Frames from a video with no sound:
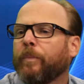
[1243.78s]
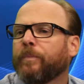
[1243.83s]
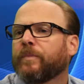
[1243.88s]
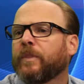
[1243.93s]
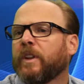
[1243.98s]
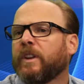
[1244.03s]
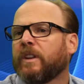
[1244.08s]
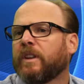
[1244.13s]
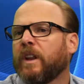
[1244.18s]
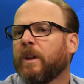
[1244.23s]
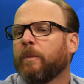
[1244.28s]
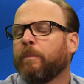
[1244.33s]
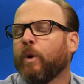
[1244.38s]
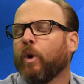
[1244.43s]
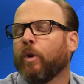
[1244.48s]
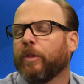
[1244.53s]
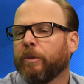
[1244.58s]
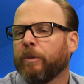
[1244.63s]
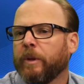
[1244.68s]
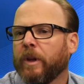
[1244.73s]
Well, it's kind
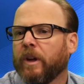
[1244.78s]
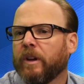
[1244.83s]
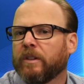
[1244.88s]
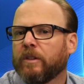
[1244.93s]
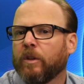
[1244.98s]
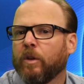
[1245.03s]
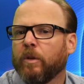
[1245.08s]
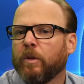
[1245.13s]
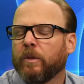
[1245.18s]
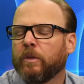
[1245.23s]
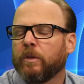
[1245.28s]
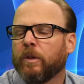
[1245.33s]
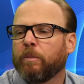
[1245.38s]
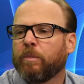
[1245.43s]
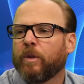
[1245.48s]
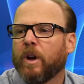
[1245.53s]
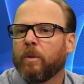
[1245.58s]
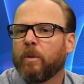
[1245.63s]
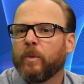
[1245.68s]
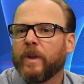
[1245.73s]
of both to be honest. So
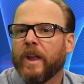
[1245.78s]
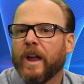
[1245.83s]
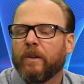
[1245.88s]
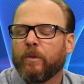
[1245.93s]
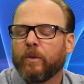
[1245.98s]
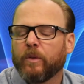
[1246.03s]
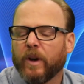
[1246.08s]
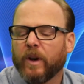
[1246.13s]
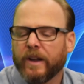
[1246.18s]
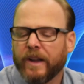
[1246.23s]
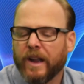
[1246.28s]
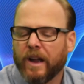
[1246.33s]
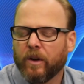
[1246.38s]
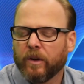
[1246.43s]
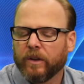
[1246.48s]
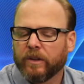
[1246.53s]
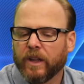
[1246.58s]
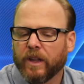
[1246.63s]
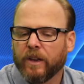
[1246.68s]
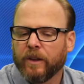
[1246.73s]
the problem we have right
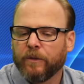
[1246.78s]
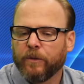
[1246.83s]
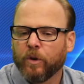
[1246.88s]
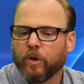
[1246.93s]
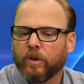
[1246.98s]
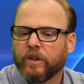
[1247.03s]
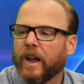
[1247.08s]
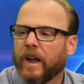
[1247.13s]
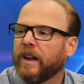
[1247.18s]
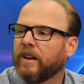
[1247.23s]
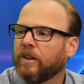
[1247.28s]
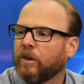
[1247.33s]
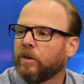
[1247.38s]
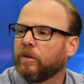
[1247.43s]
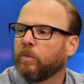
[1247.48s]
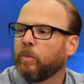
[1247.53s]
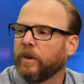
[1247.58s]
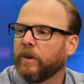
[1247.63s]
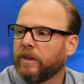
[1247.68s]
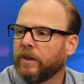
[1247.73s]
now is that if you're
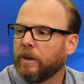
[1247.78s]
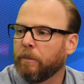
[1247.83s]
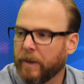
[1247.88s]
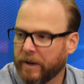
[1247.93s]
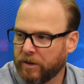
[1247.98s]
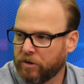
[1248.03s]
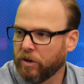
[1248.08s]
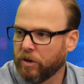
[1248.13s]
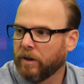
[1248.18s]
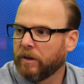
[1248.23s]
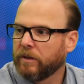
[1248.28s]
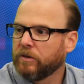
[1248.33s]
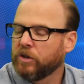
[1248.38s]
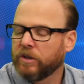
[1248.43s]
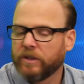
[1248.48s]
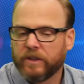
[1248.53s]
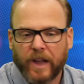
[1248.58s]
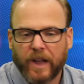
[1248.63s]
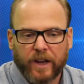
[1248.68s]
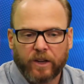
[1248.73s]
diagnosed with dementia,
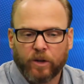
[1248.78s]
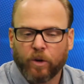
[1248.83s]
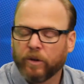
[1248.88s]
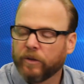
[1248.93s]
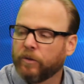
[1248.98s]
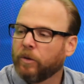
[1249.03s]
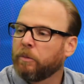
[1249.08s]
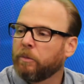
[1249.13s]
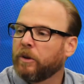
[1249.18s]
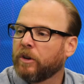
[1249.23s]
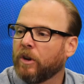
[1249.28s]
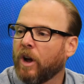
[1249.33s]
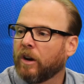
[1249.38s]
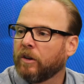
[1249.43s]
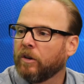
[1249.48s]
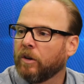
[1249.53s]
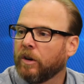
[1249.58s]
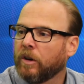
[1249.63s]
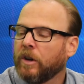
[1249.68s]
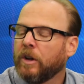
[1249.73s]
just uh-huh. diagnosed from your
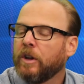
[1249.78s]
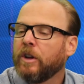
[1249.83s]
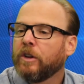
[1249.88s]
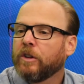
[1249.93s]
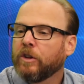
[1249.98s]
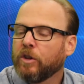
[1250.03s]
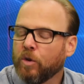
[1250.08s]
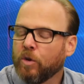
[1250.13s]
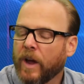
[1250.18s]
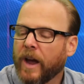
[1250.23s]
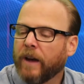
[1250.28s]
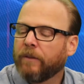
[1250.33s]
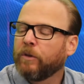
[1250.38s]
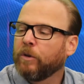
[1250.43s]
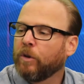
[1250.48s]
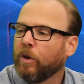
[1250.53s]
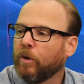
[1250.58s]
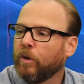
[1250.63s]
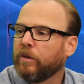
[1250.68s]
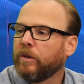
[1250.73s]
doctor, you
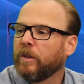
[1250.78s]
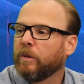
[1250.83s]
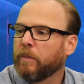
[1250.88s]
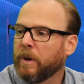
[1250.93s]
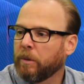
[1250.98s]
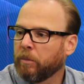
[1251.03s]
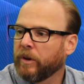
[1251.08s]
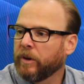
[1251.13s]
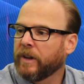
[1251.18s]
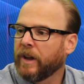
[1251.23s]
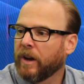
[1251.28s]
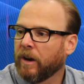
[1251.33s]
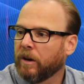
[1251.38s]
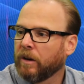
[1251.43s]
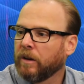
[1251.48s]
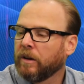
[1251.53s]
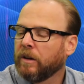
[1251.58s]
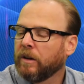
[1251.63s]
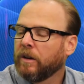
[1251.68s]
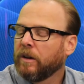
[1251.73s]
have to go to the memory
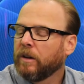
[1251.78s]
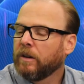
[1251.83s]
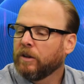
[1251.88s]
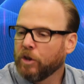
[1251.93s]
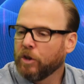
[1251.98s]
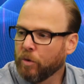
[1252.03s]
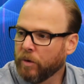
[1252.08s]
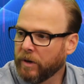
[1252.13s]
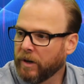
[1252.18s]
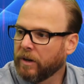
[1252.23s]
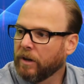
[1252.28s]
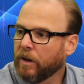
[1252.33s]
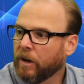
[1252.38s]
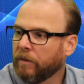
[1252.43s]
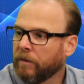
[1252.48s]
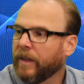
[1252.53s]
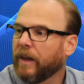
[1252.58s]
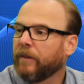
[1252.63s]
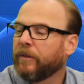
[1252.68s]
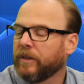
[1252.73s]
care unit
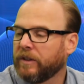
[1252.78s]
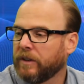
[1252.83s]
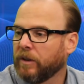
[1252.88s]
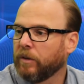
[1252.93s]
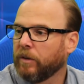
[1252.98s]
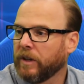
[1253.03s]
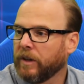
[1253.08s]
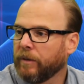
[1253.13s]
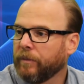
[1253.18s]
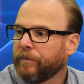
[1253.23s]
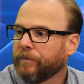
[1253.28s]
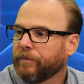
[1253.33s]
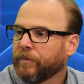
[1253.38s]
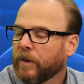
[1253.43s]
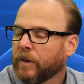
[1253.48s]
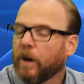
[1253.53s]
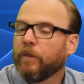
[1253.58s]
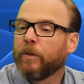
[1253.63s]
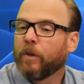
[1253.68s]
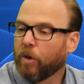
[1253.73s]
of that facility,
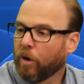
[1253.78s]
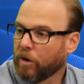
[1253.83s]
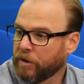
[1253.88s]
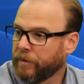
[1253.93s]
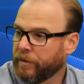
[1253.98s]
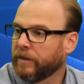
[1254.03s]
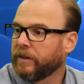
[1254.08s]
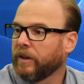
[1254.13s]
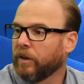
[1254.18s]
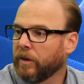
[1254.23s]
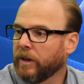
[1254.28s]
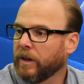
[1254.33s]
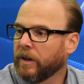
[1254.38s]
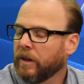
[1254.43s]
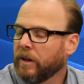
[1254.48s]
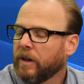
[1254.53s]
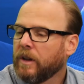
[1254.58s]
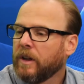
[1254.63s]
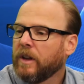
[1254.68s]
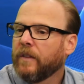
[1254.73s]
of the large
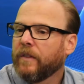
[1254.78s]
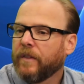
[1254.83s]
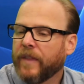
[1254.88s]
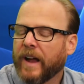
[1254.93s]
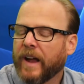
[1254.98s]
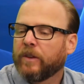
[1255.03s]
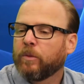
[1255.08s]
facility. Okay.